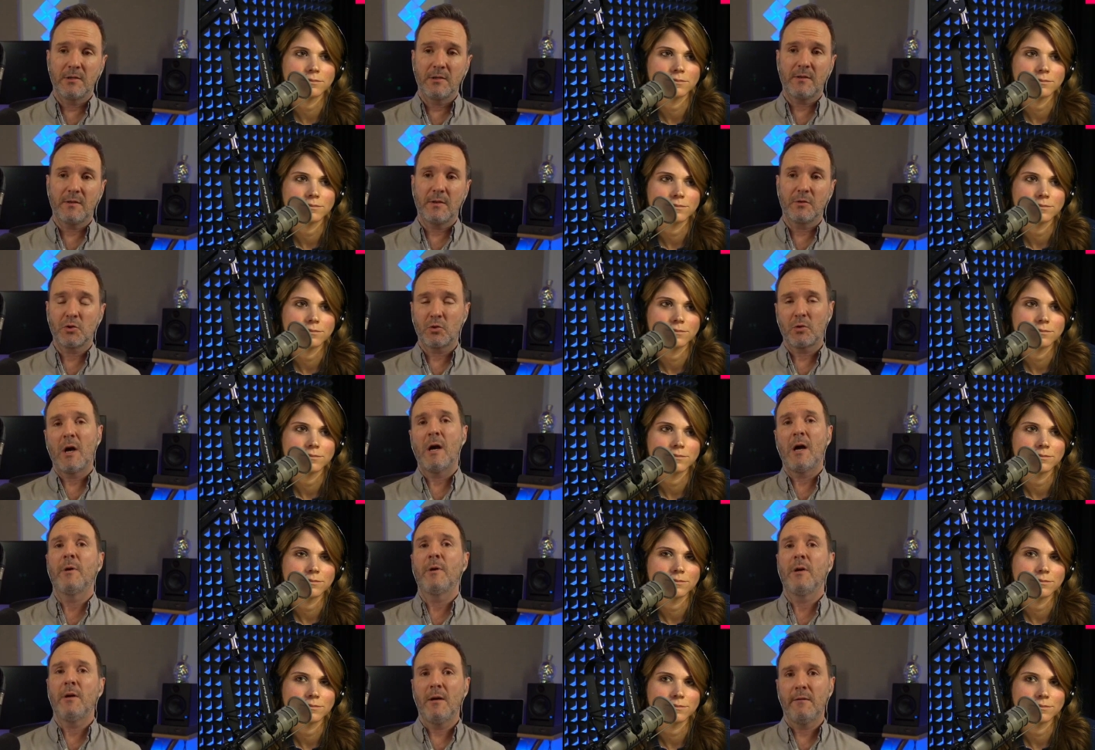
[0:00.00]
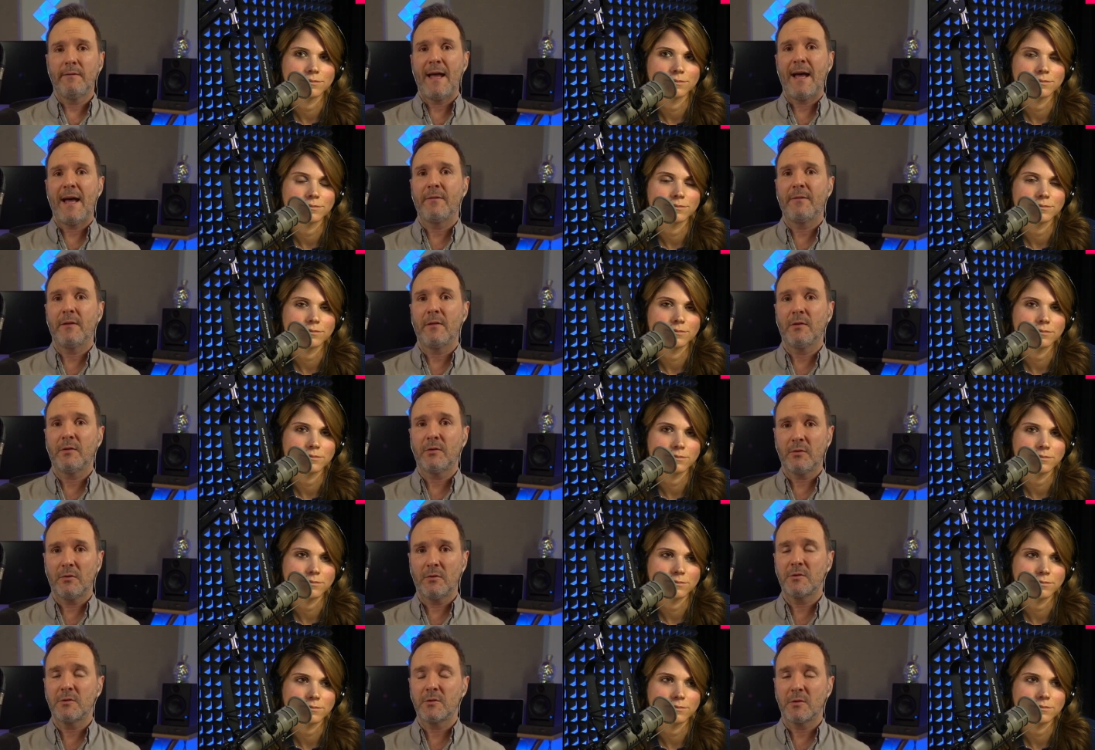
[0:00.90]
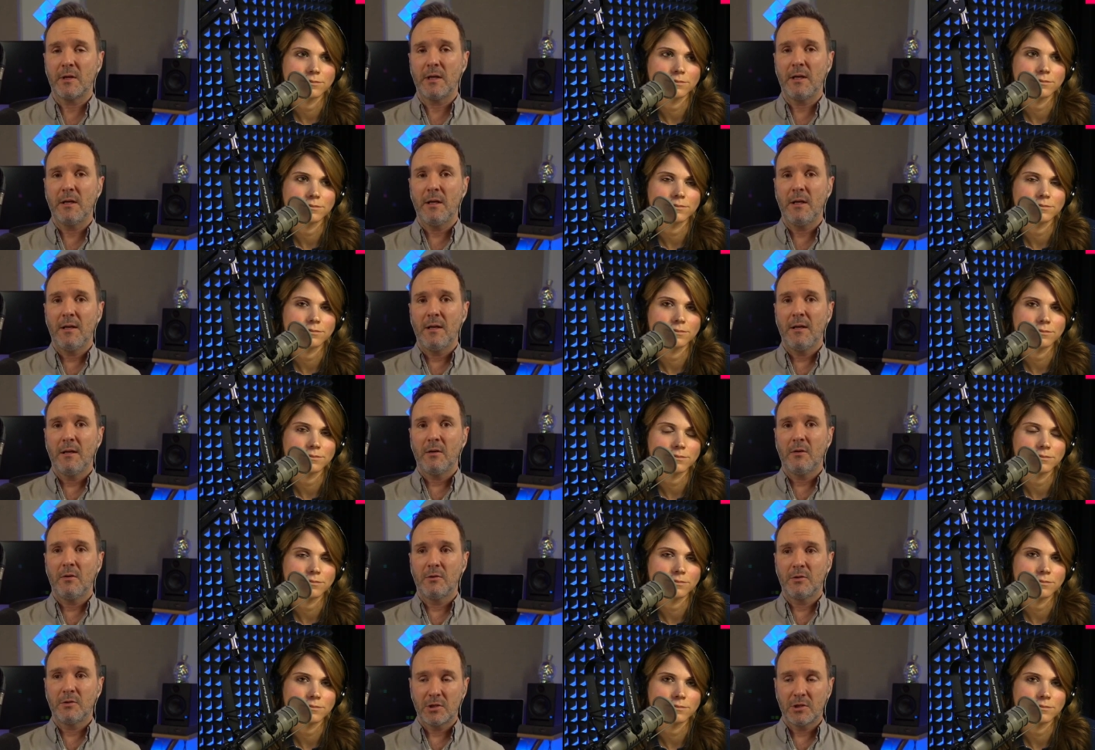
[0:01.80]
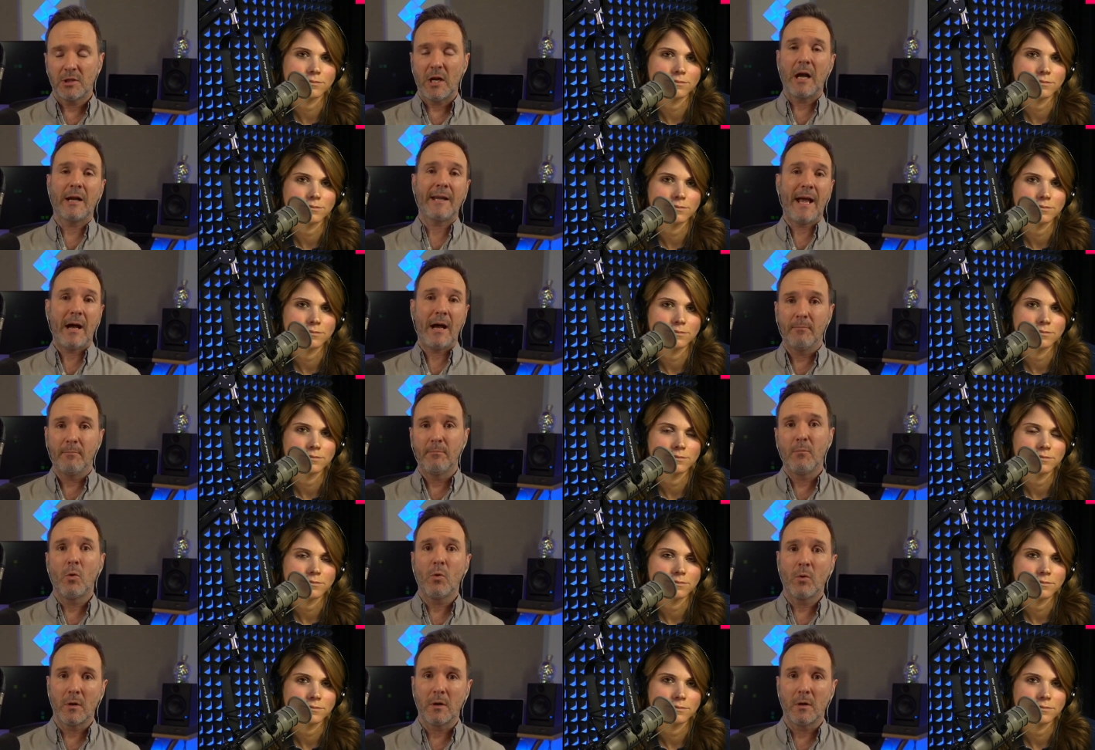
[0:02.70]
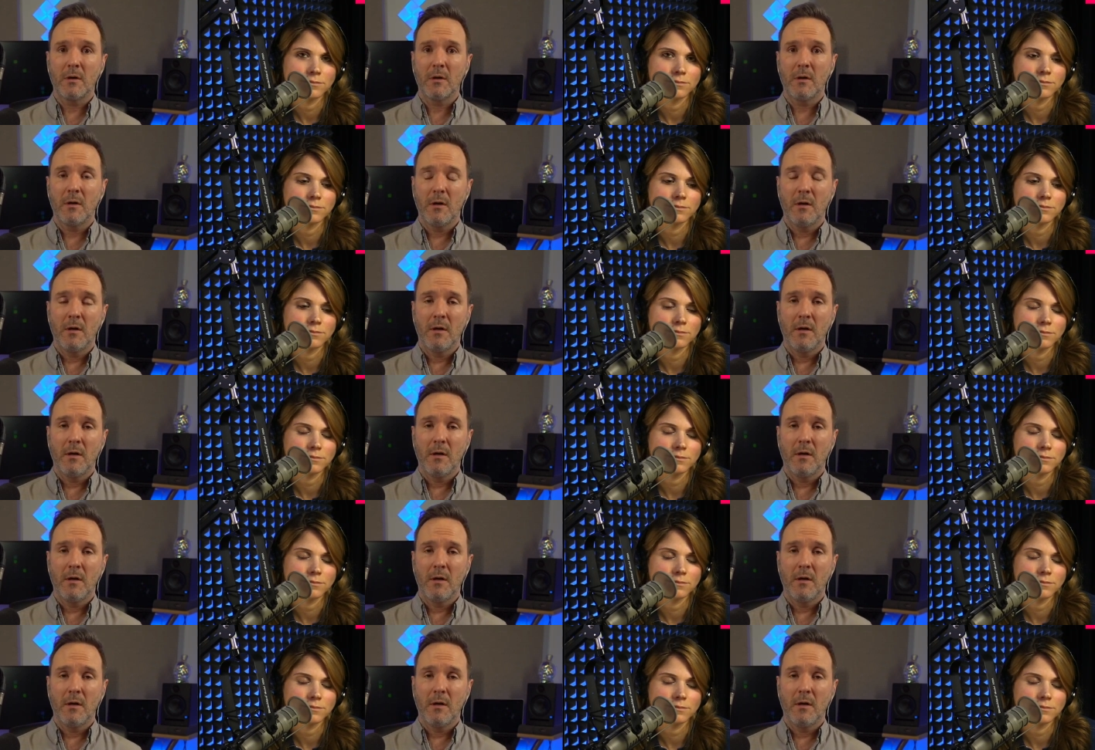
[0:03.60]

Speaker 1: just the trauma of having the surgery could shock out more